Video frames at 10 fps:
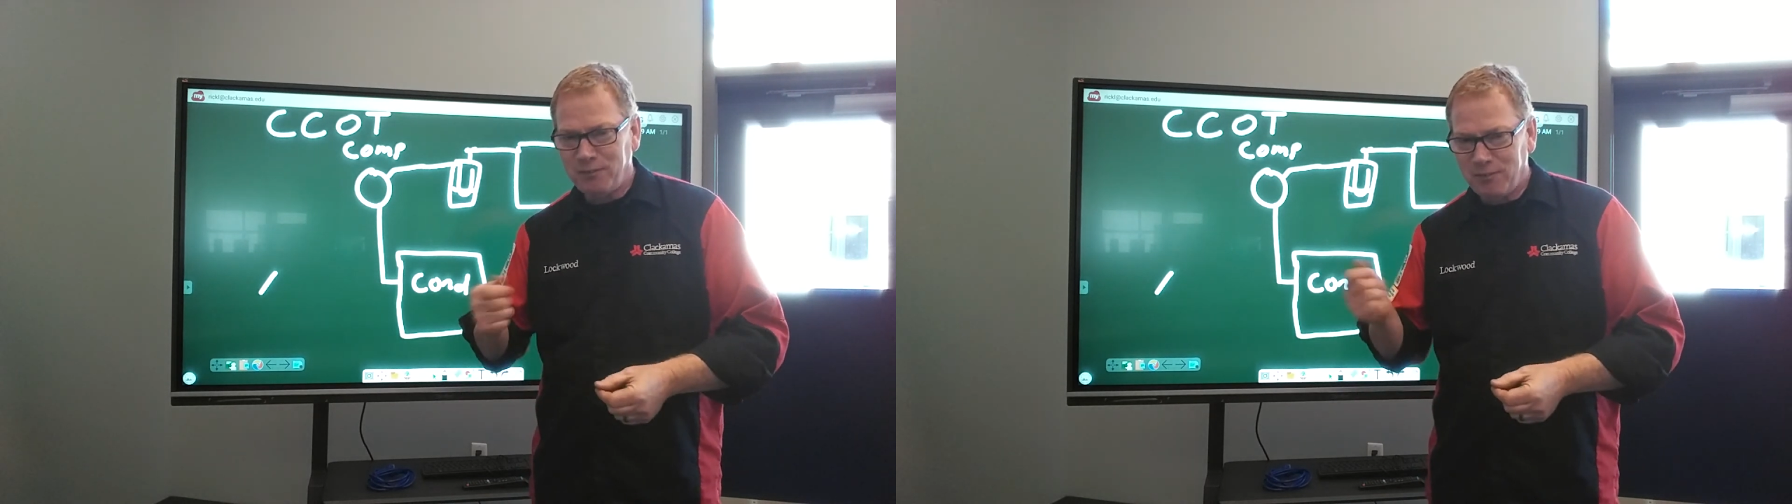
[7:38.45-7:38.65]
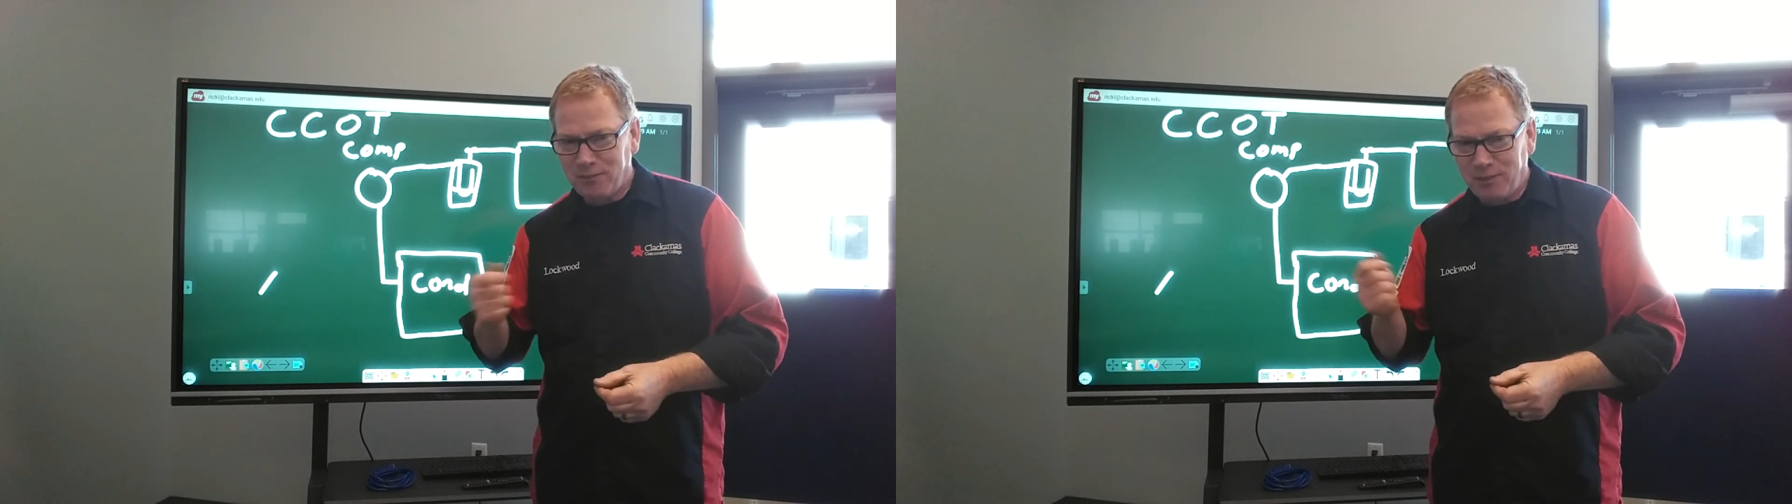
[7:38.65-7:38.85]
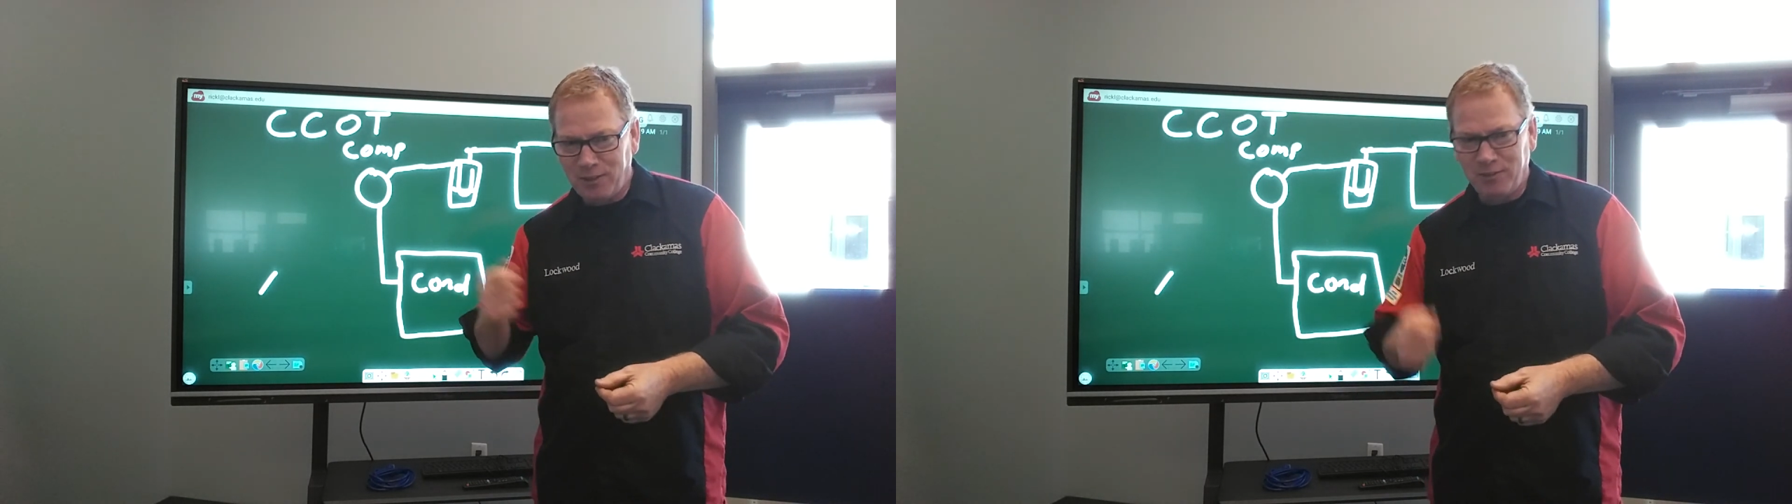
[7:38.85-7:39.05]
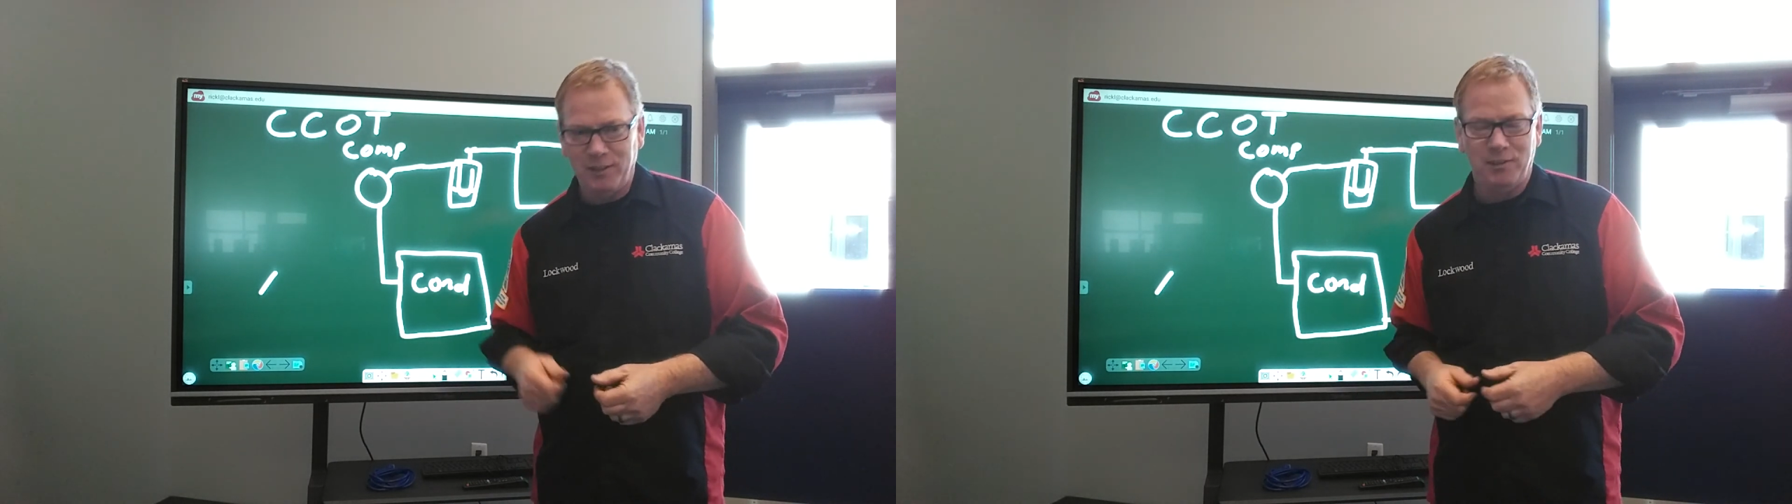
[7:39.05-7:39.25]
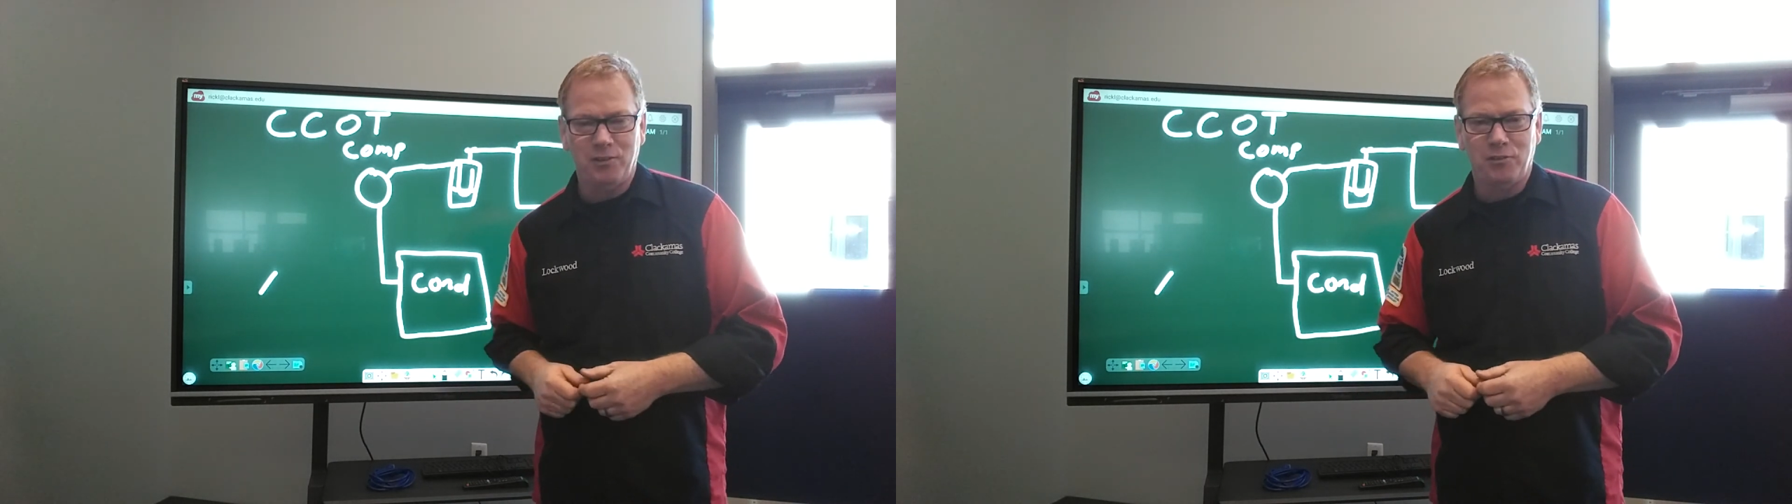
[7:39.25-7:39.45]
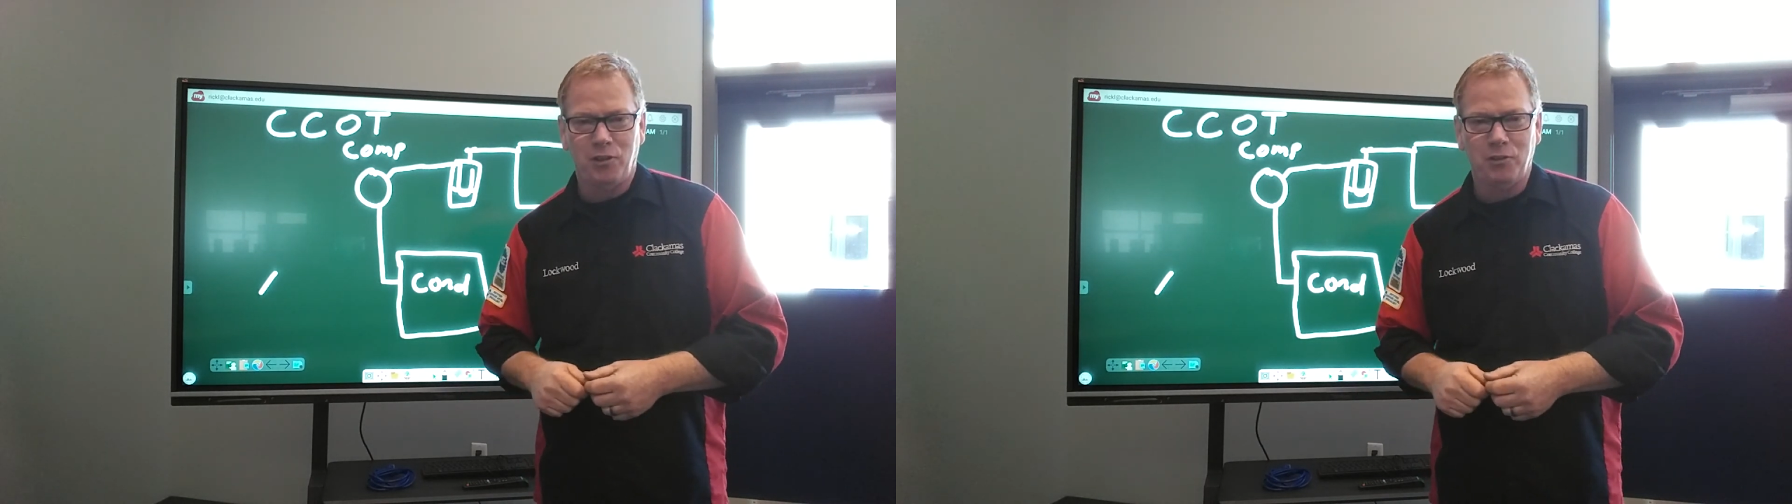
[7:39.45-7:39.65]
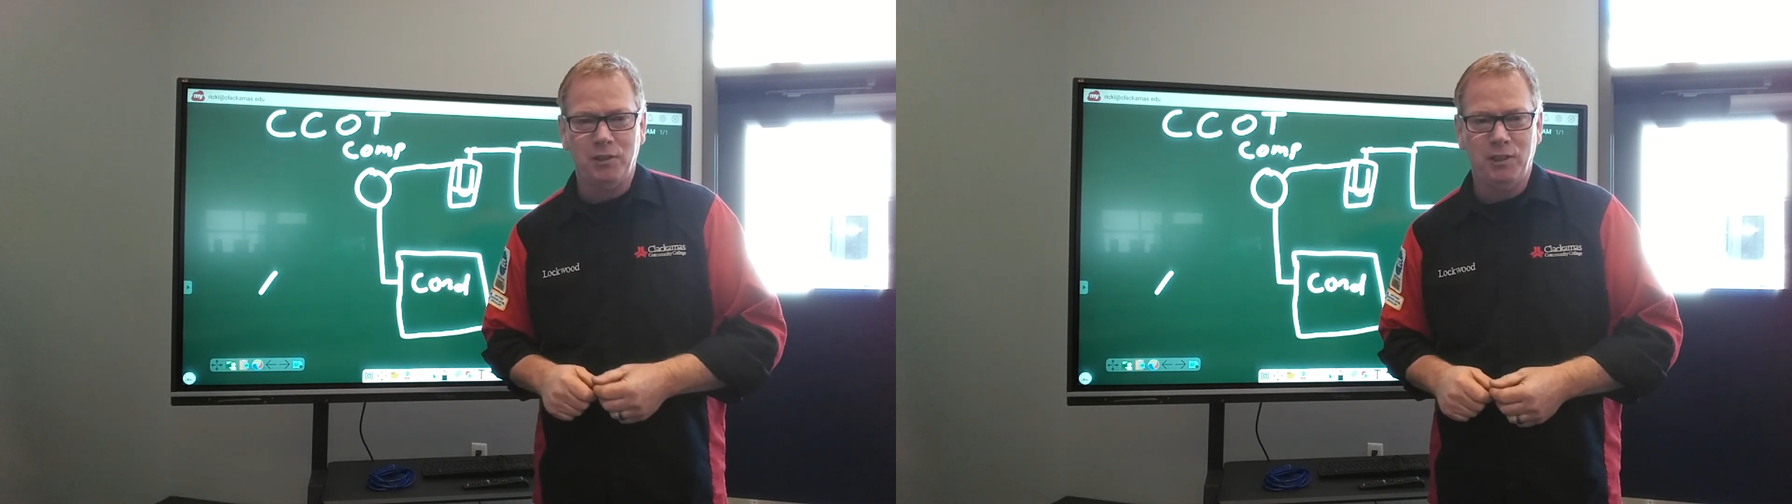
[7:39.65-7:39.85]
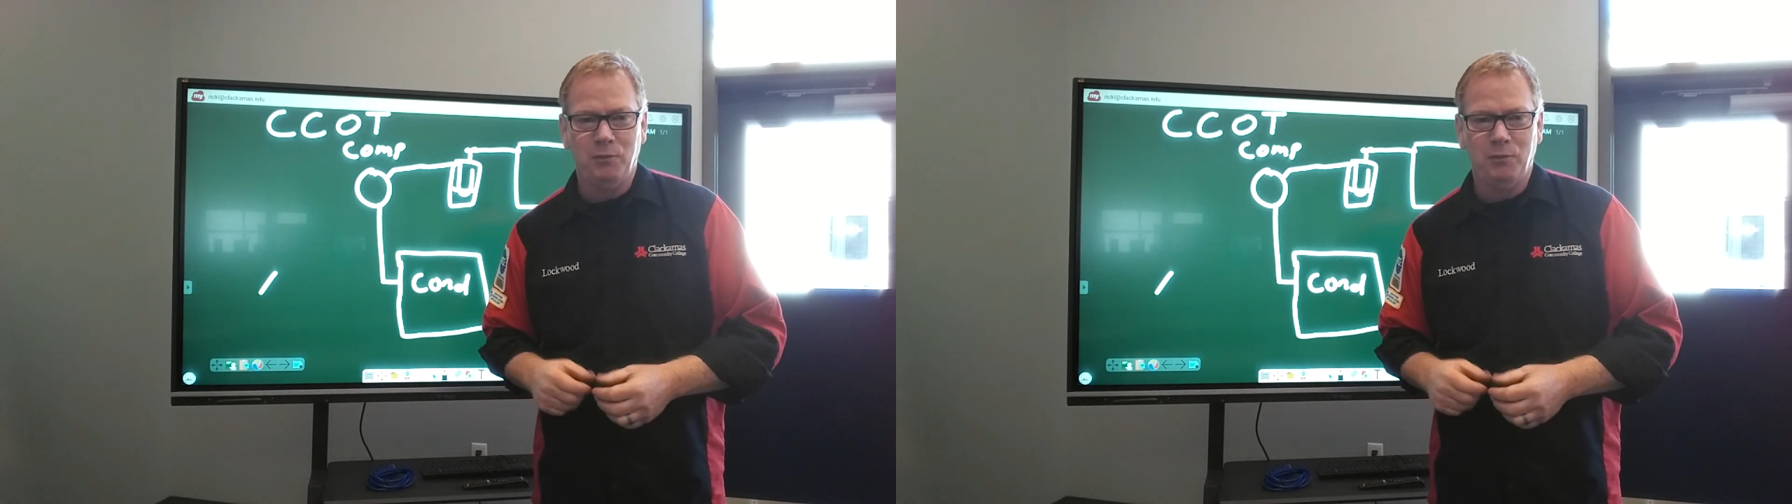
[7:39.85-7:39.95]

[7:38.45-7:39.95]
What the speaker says: sounds like there's salt in it.